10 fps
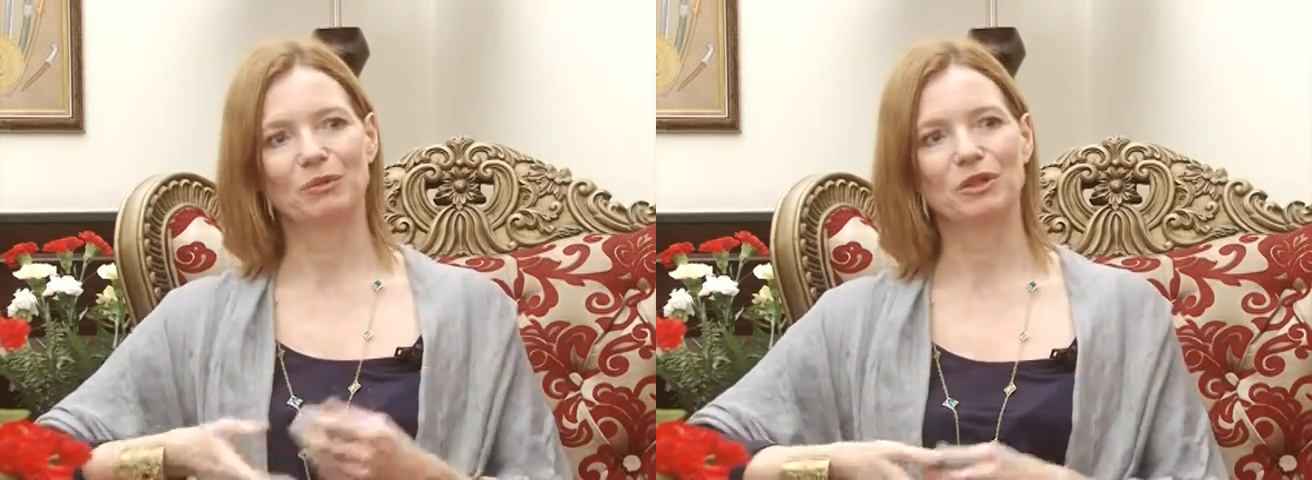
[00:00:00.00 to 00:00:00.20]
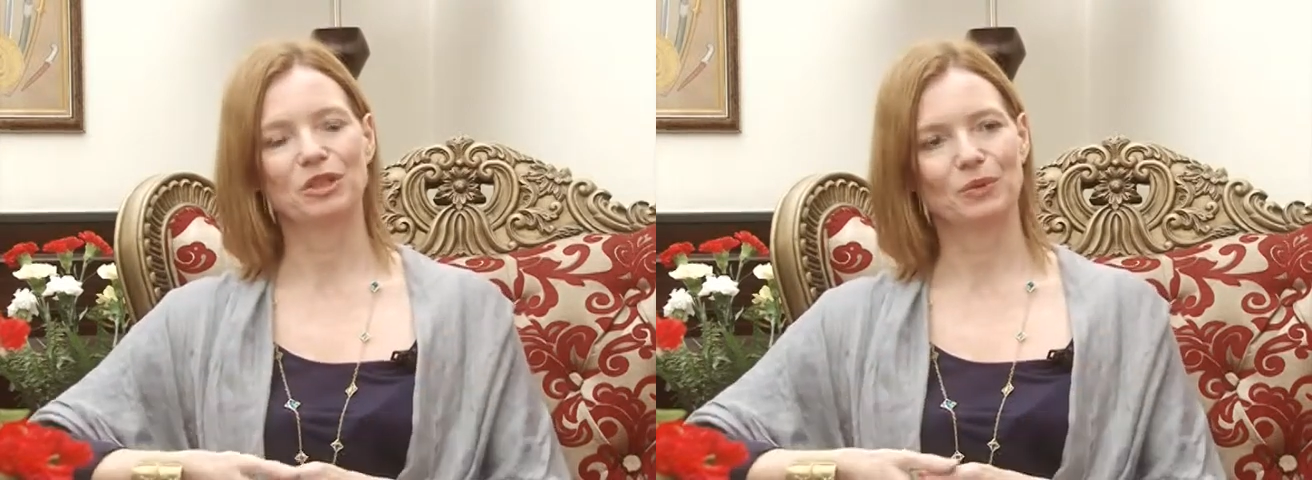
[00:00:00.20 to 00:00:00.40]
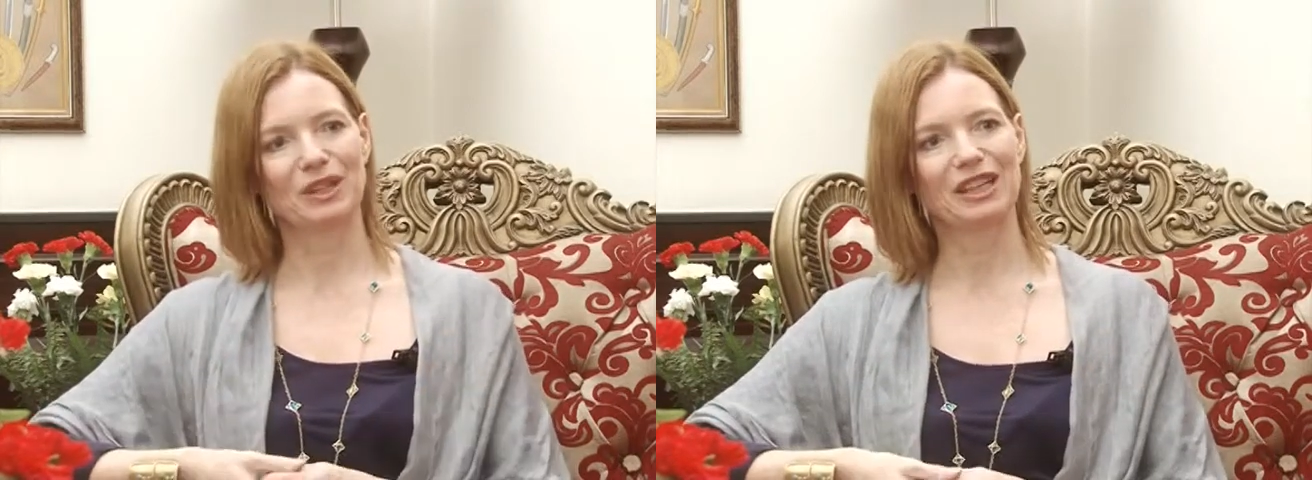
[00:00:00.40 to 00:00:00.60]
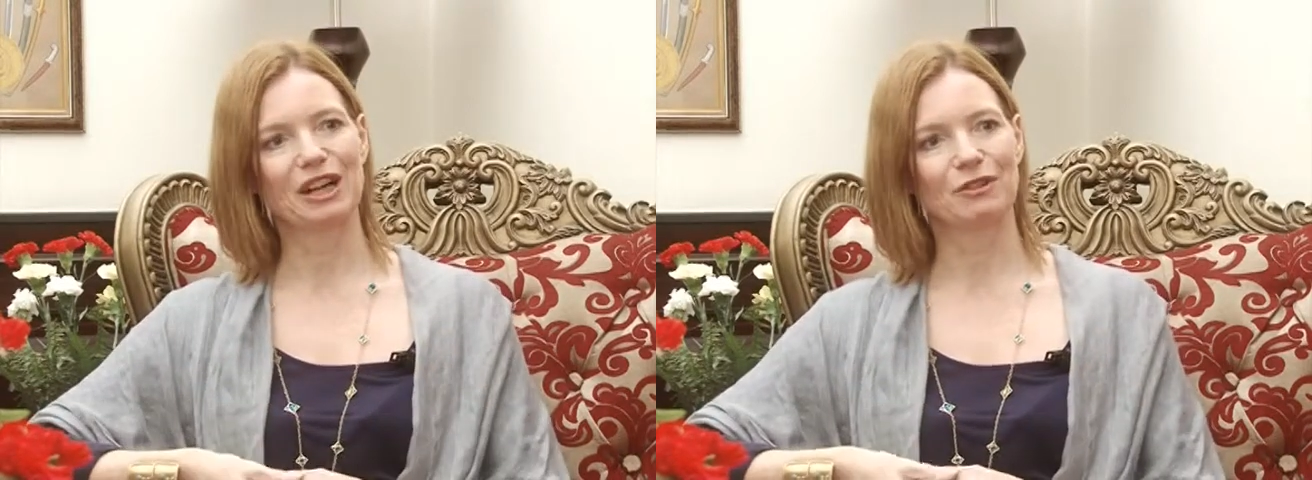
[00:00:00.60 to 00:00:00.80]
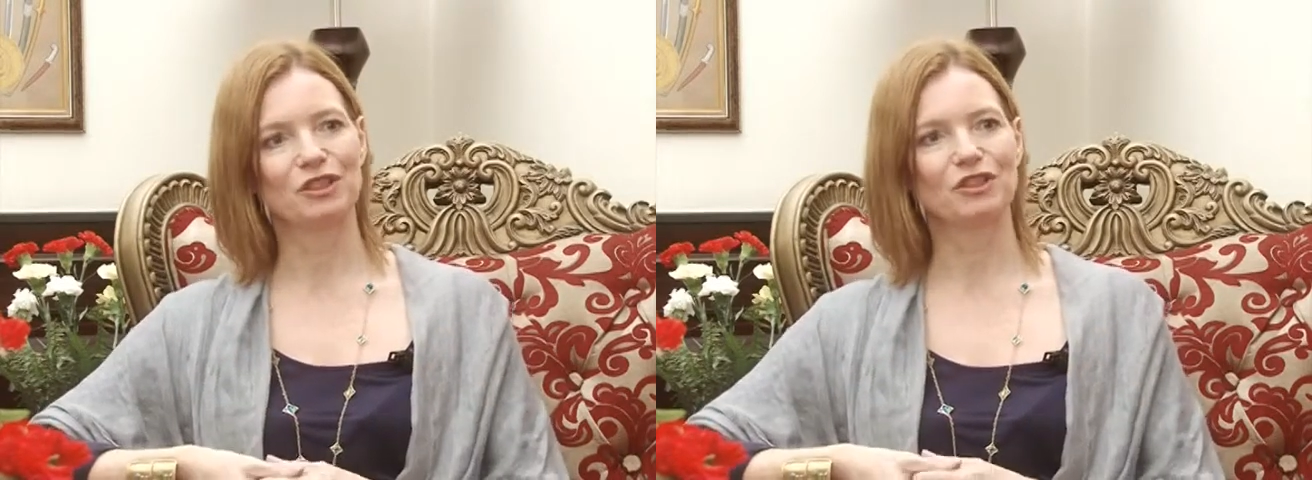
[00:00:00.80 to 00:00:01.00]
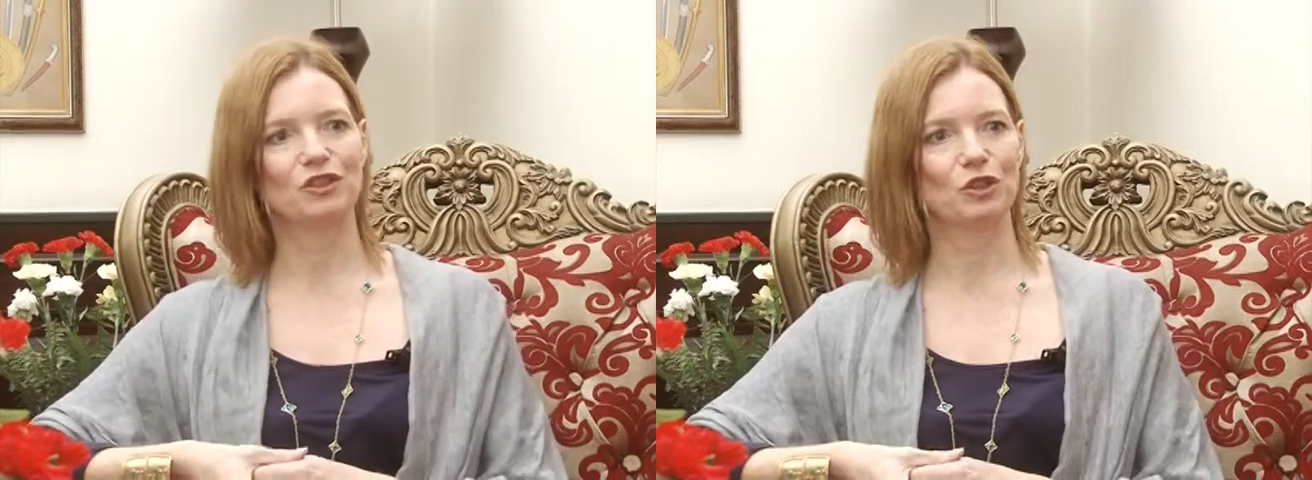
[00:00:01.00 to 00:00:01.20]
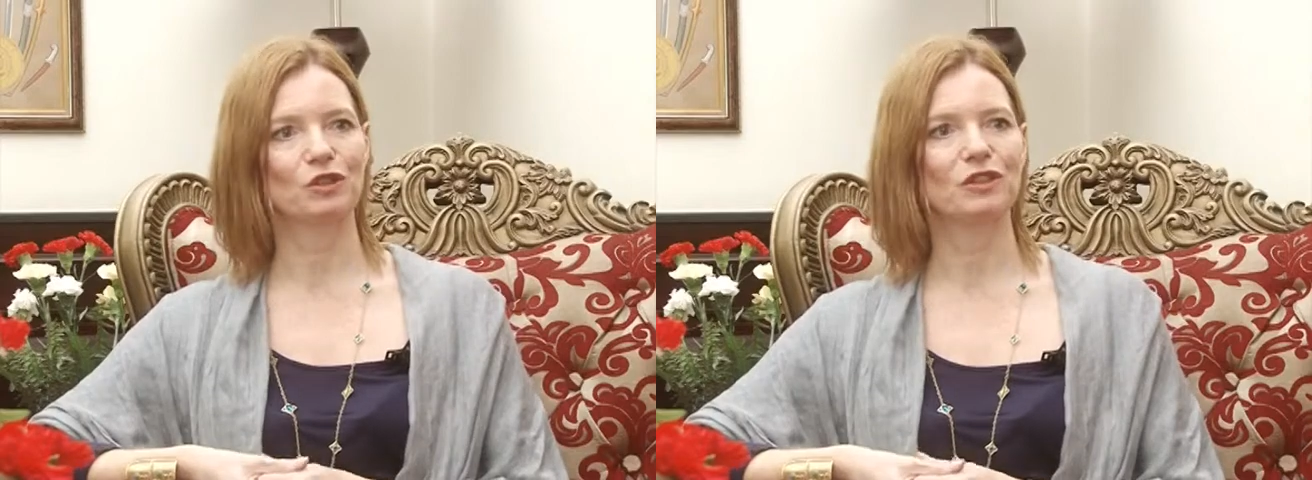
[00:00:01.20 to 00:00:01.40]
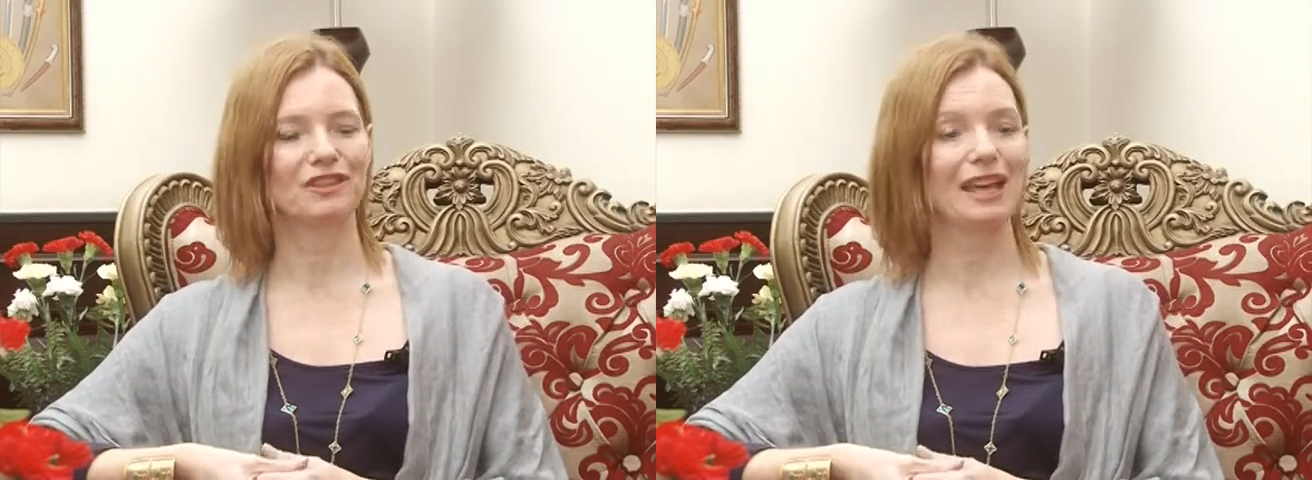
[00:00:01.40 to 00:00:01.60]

want to encourage students